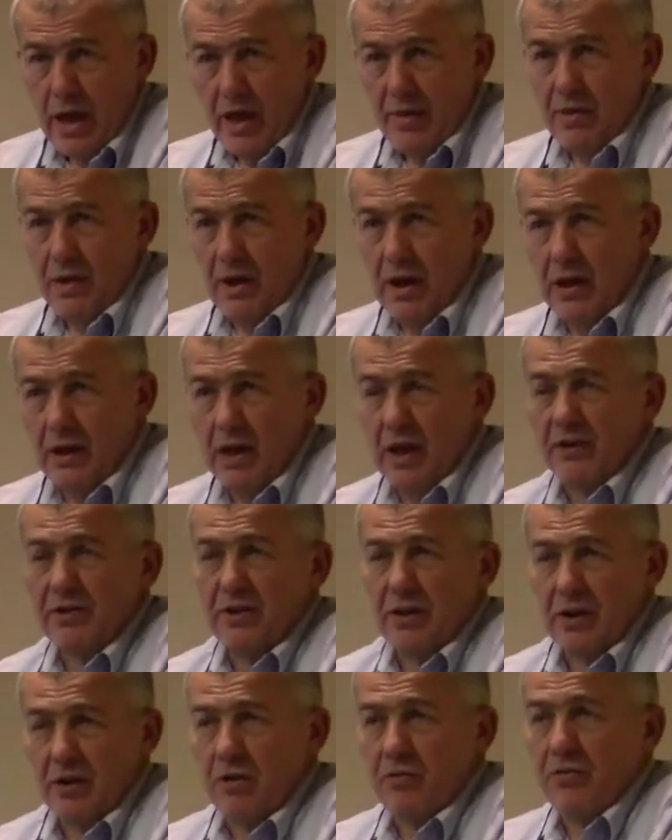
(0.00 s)
And then I'd like
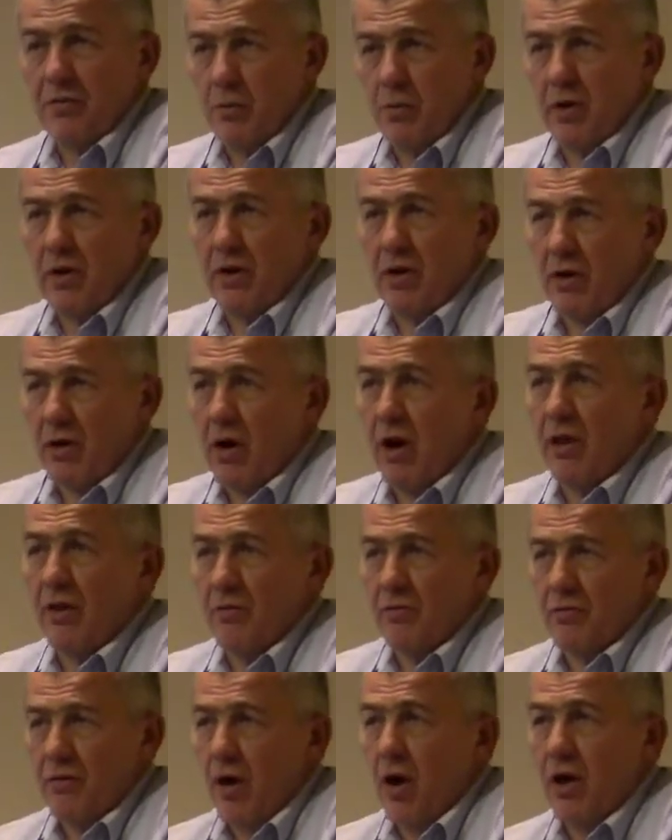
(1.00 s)
to hear from it,
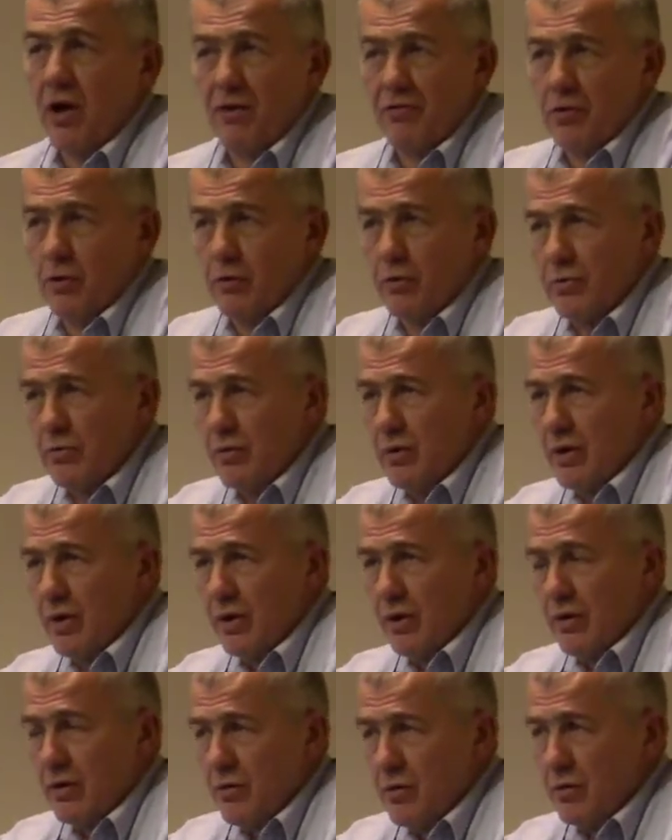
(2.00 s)
all of, all of you
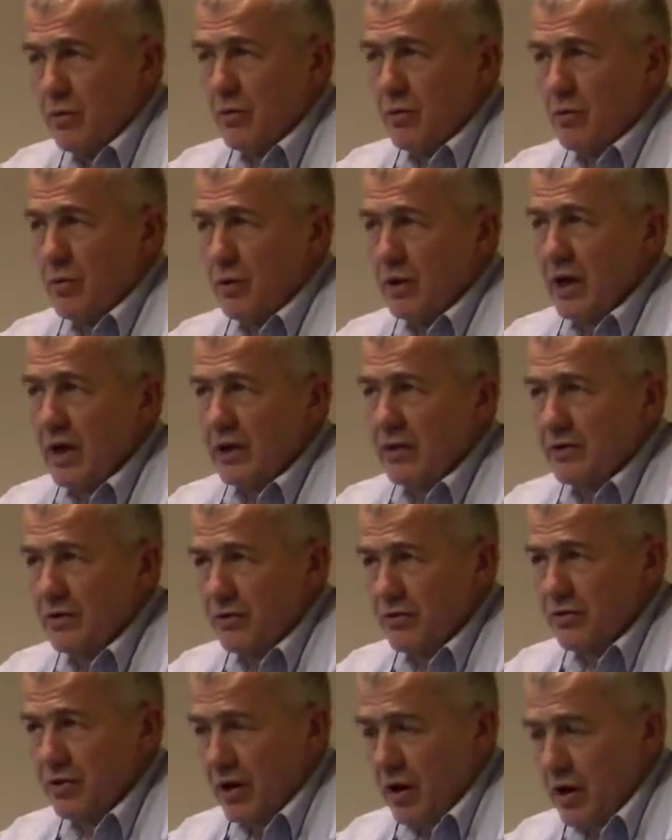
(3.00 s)
who would like
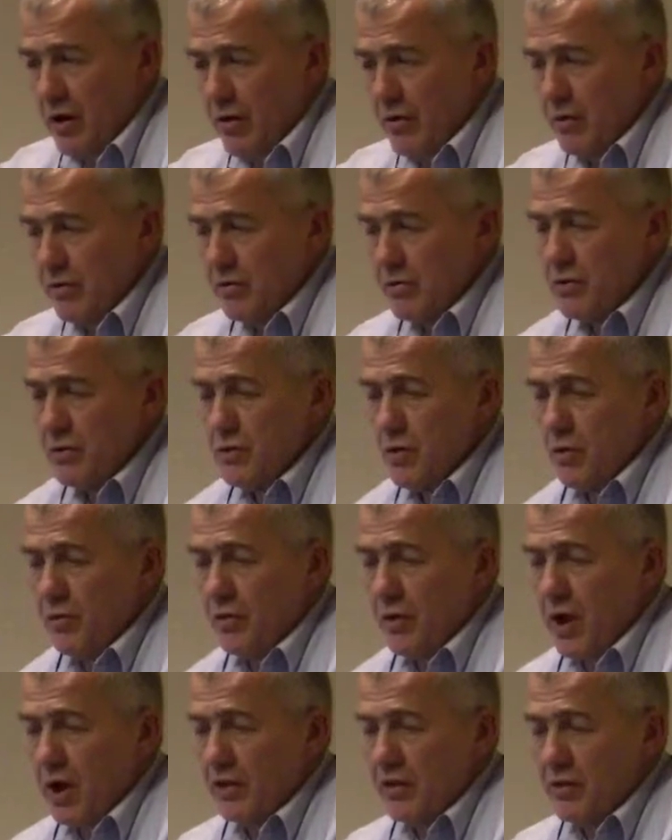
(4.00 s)
to share your
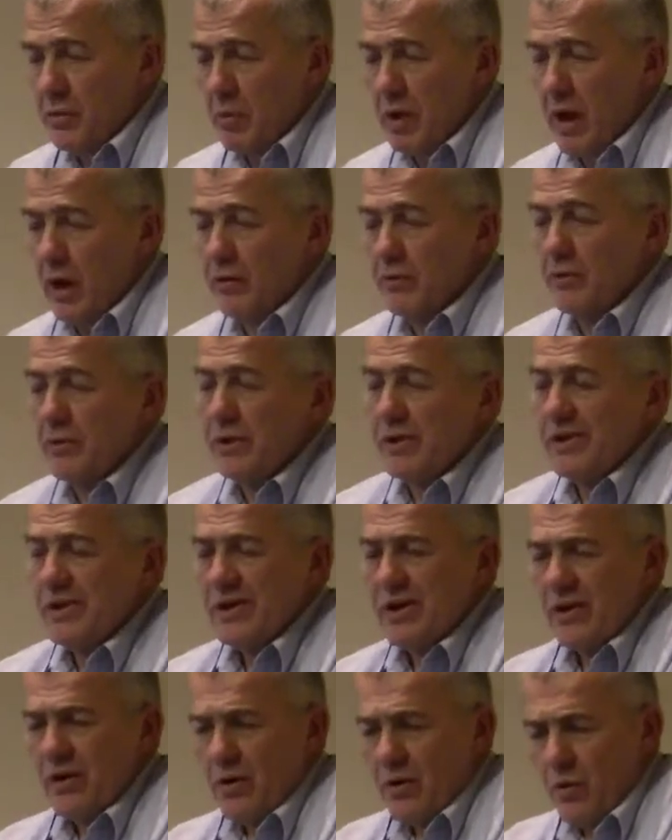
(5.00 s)
thoughts about
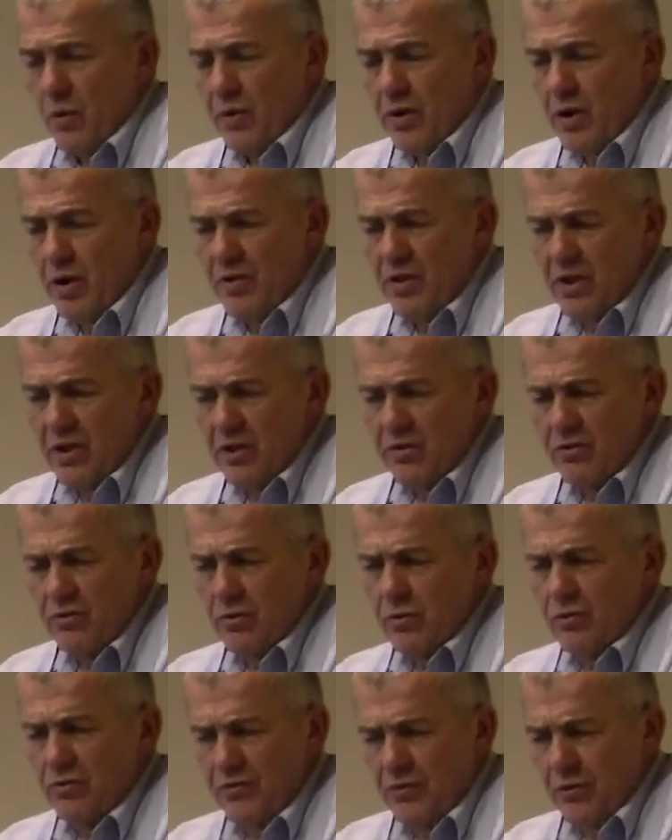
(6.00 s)
what are the
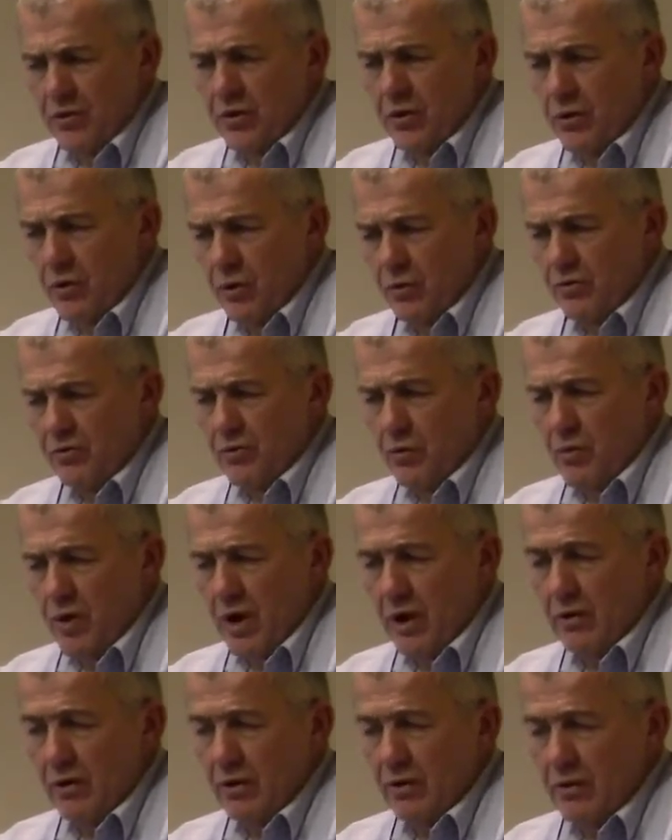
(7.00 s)
issues for you
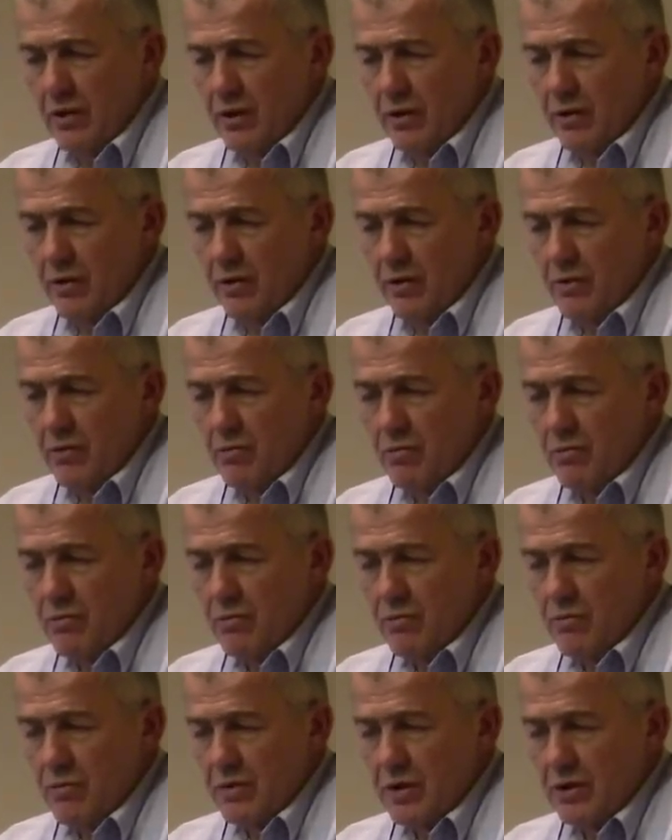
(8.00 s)
surrounding these,
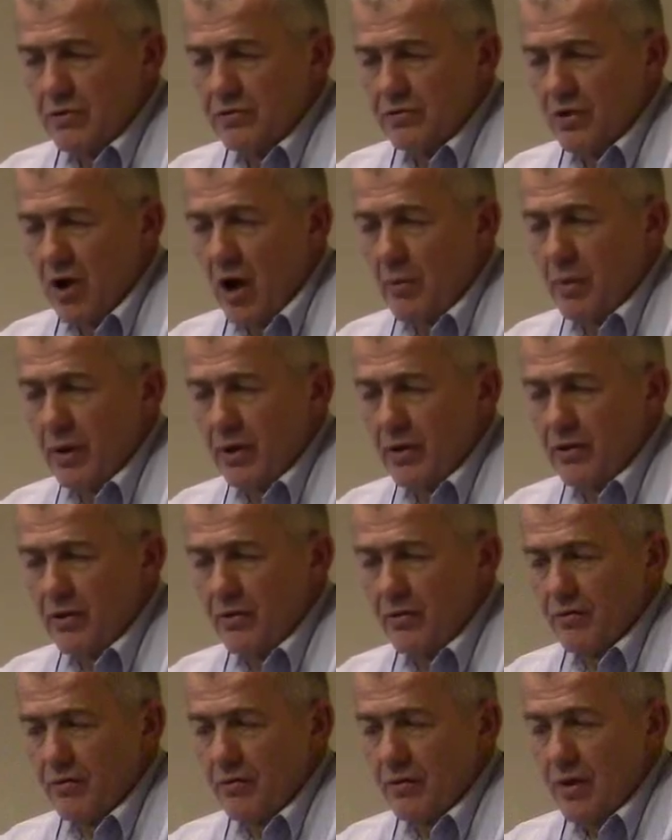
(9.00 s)
these topics
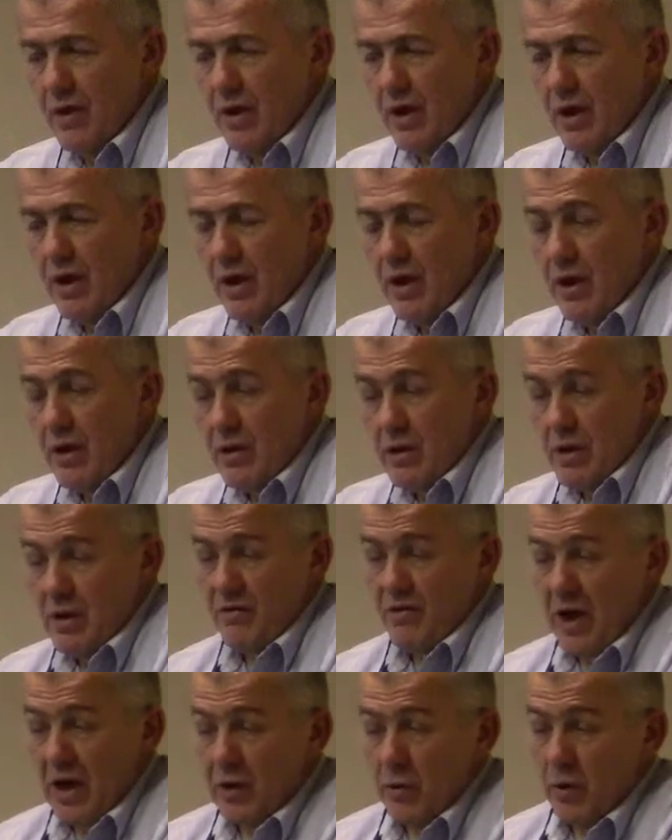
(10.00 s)
of
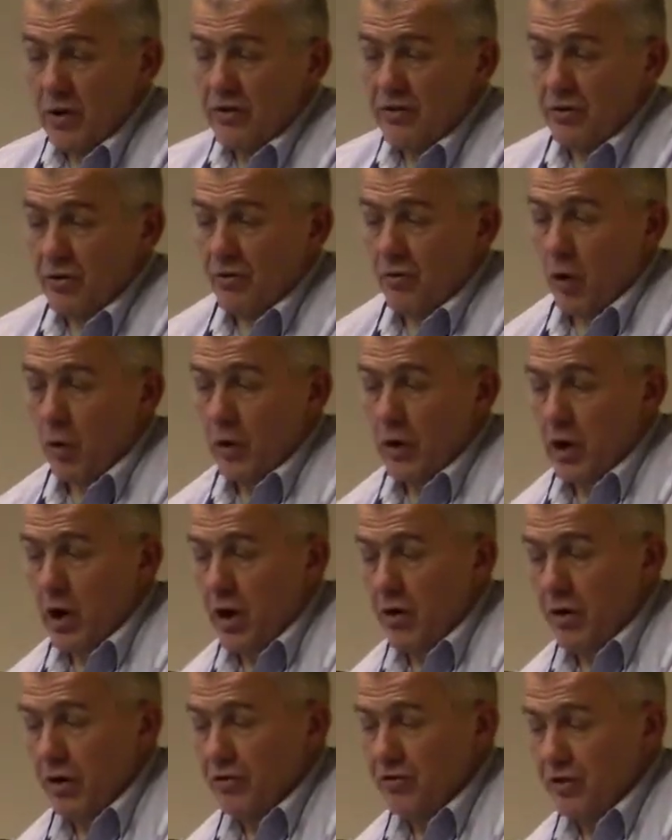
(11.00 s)
evaluation of
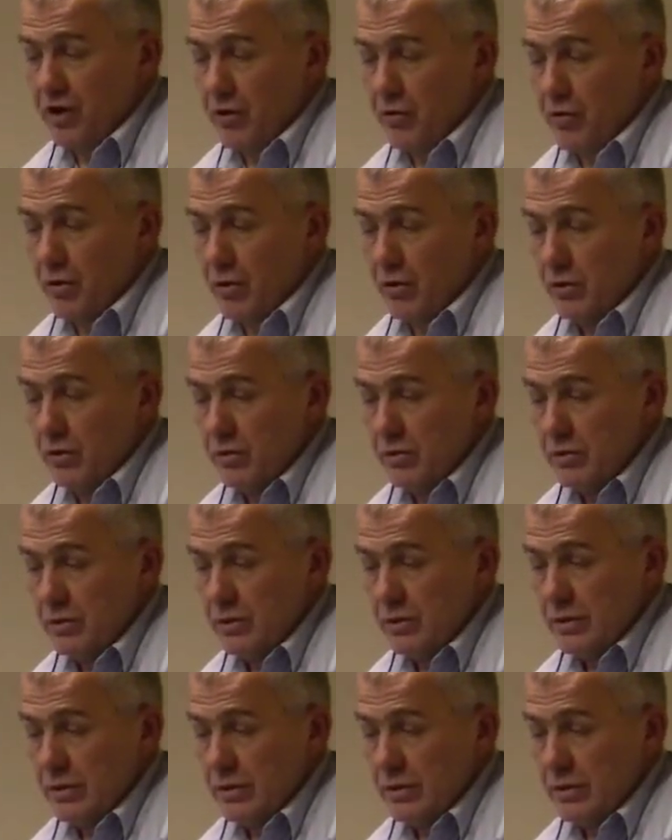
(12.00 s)
OER in general,